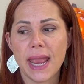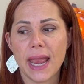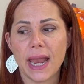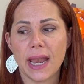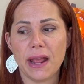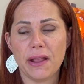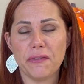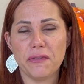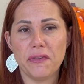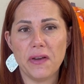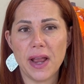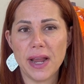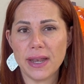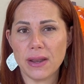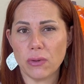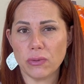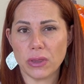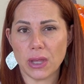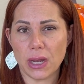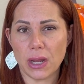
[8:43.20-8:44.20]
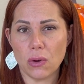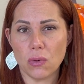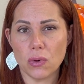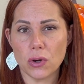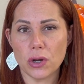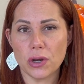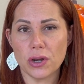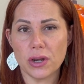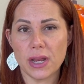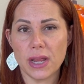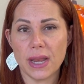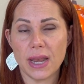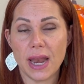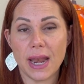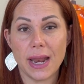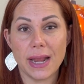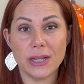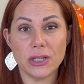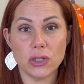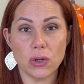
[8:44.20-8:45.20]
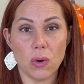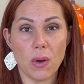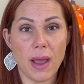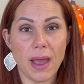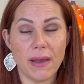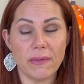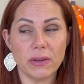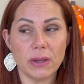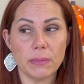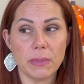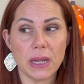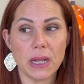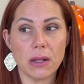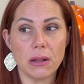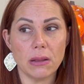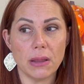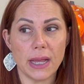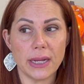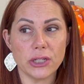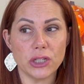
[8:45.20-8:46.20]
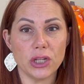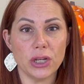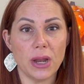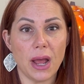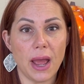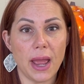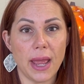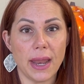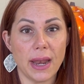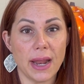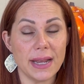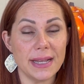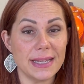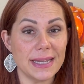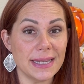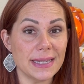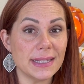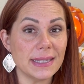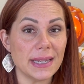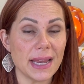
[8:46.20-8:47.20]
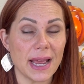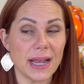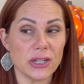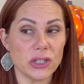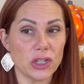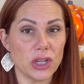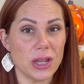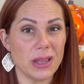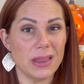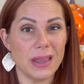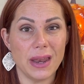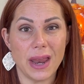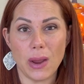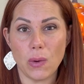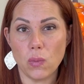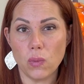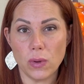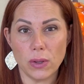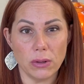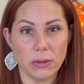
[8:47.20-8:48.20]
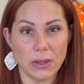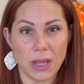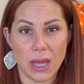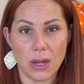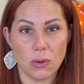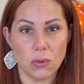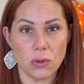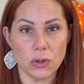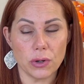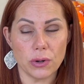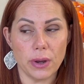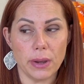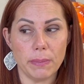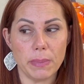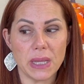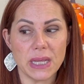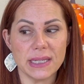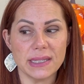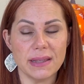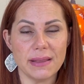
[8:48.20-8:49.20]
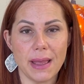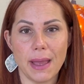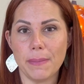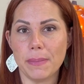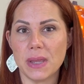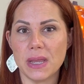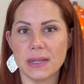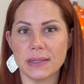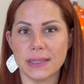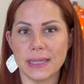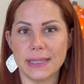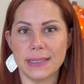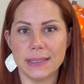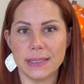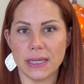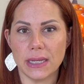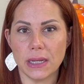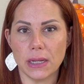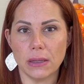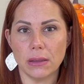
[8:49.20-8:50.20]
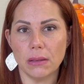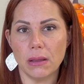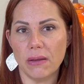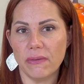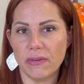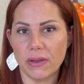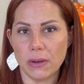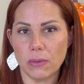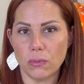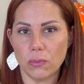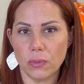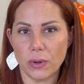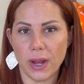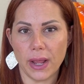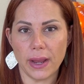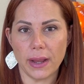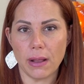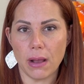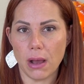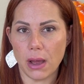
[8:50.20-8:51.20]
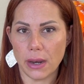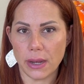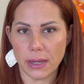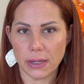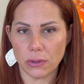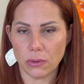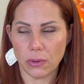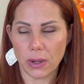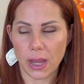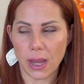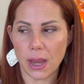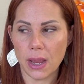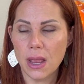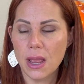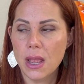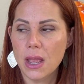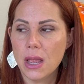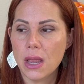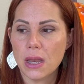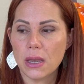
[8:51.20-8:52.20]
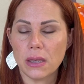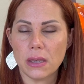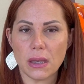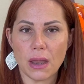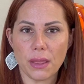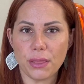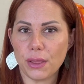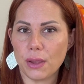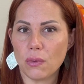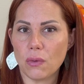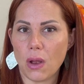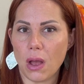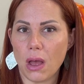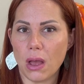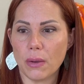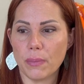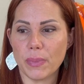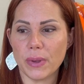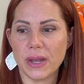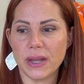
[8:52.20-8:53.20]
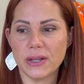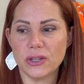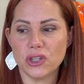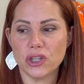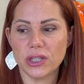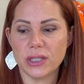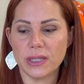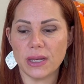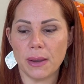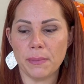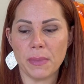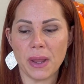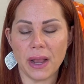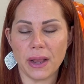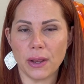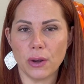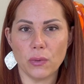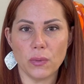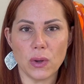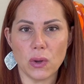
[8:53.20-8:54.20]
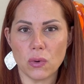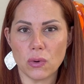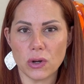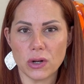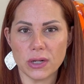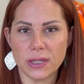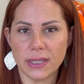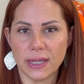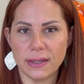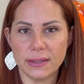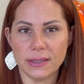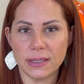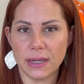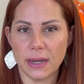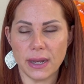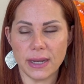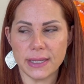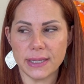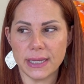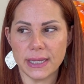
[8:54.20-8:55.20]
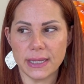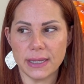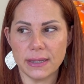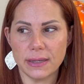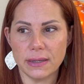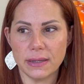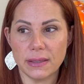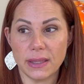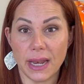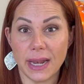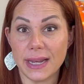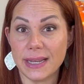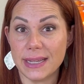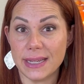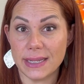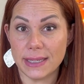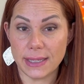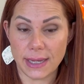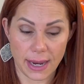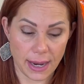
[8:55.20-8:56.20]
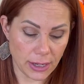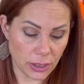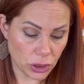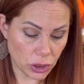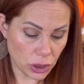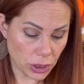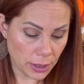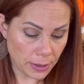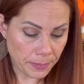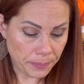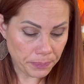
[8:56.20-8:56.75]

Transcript: and I find out that I ordered it and I don't have it in my collection and I destashed it, then I will not order it because then that means I didn't love it when I got it. Okay. Nothing wrong, but I just, I'm not going to reorder since that I didn't, that I destashed.